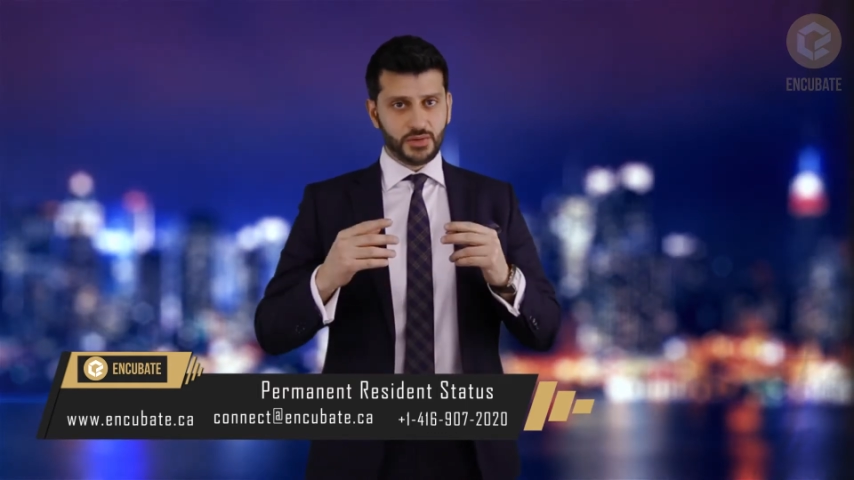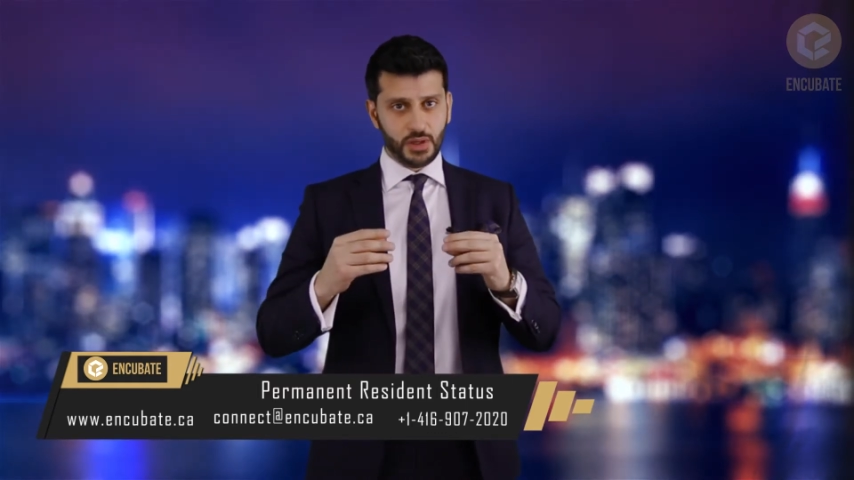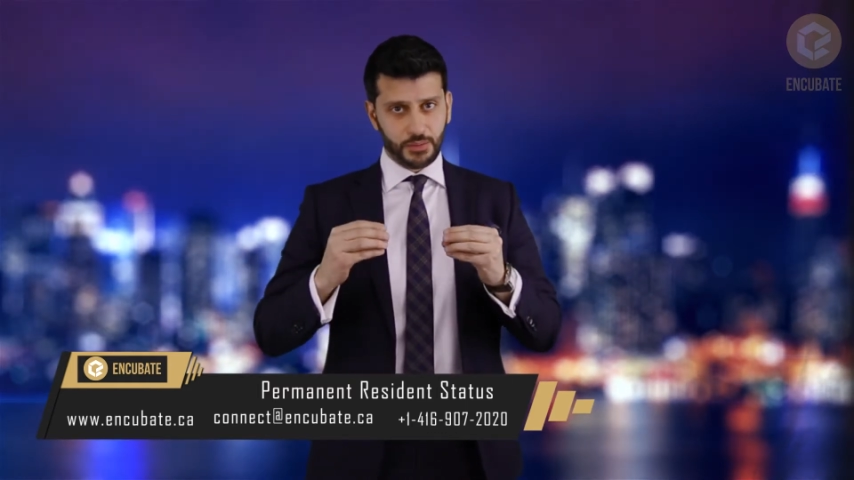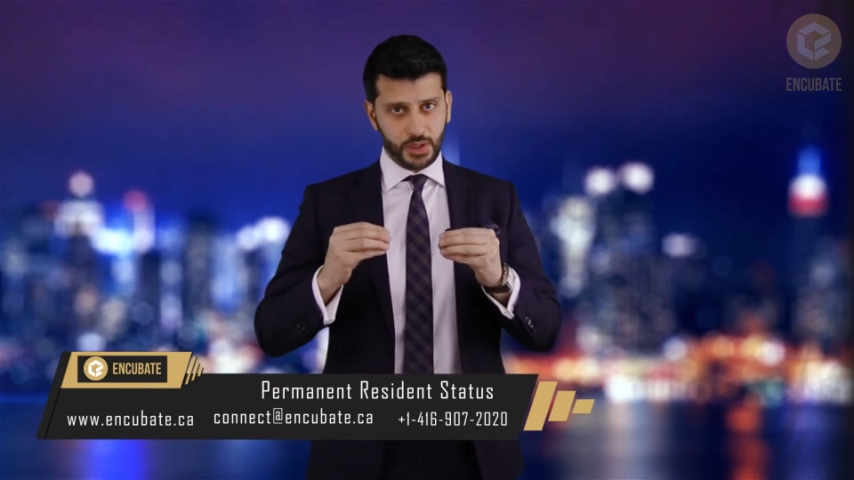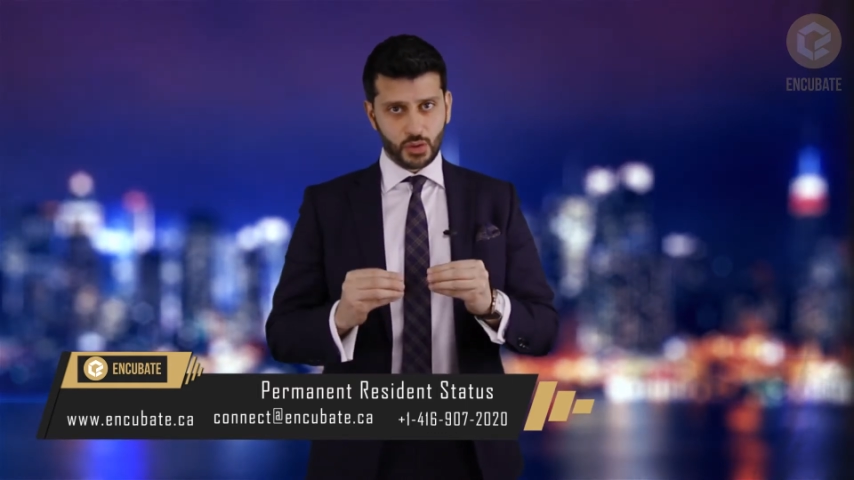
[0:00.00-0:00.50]

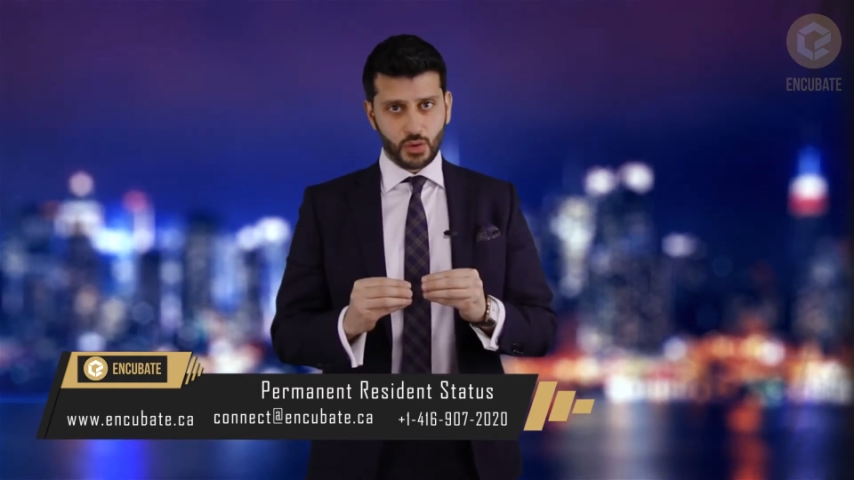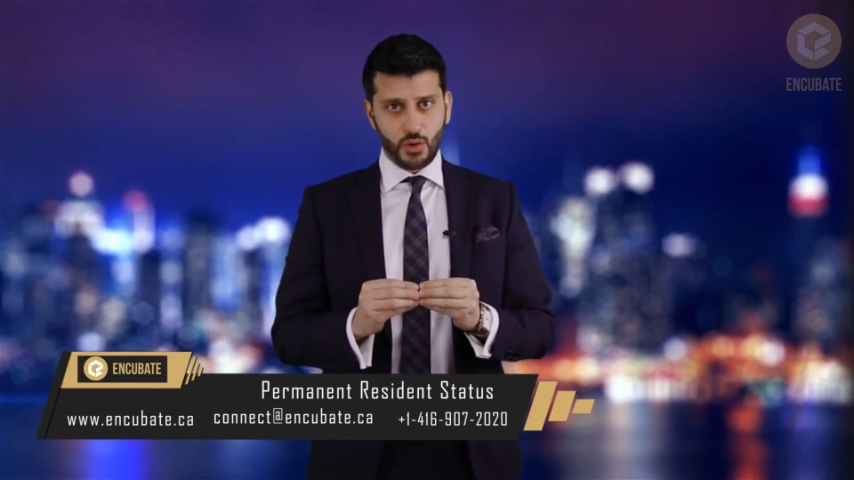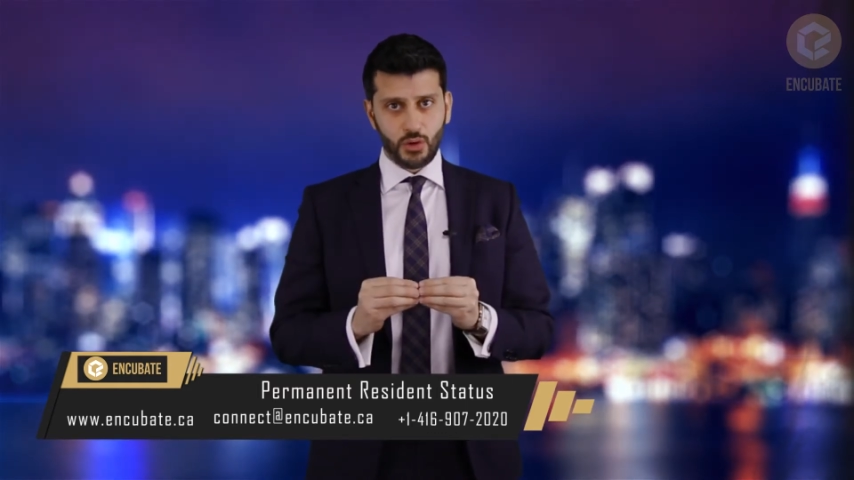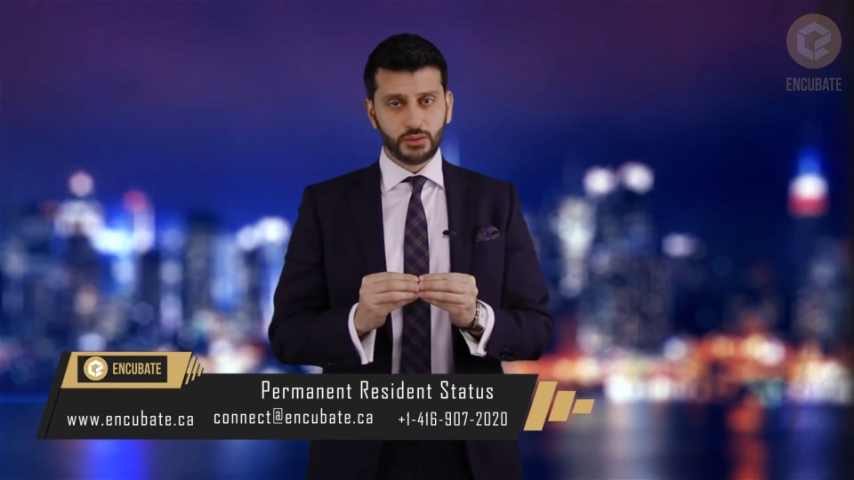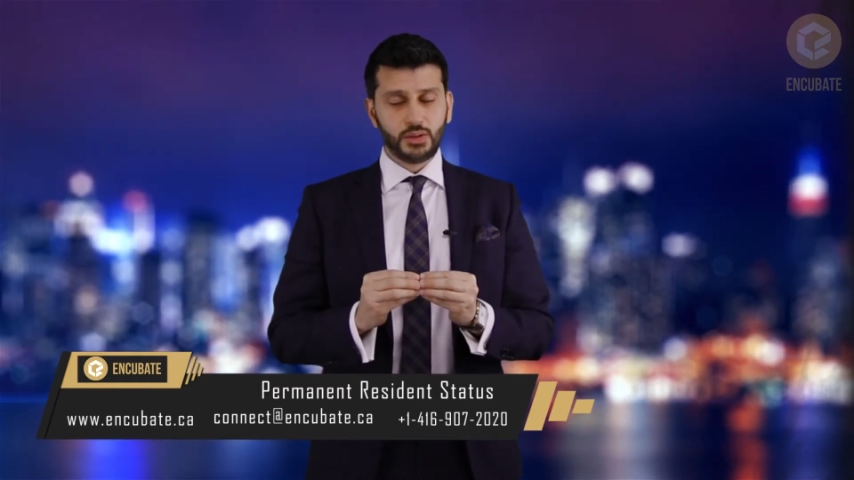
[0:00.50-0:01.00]
something
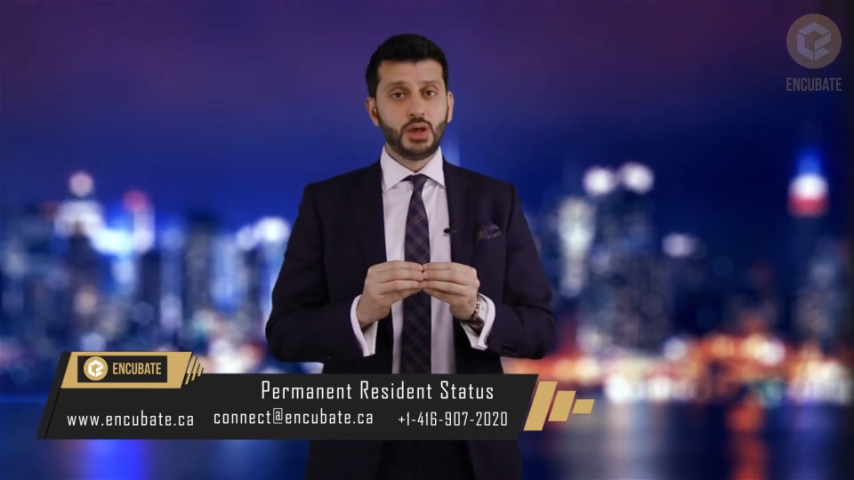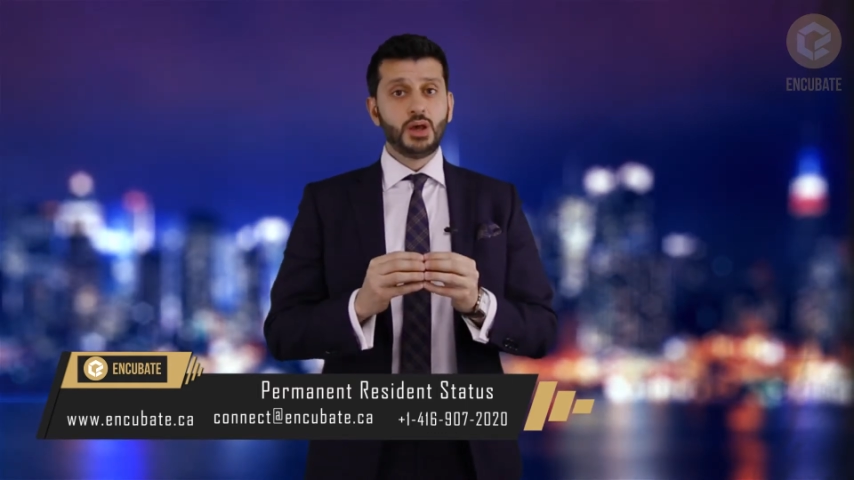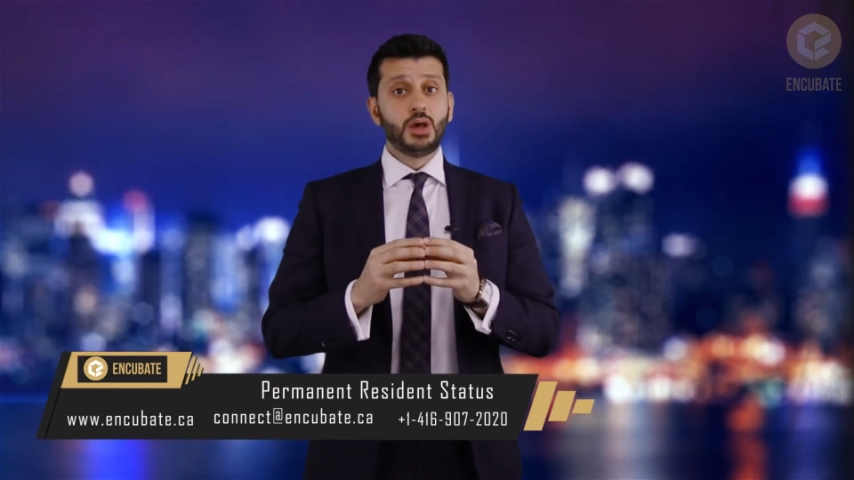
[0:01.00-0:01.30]
called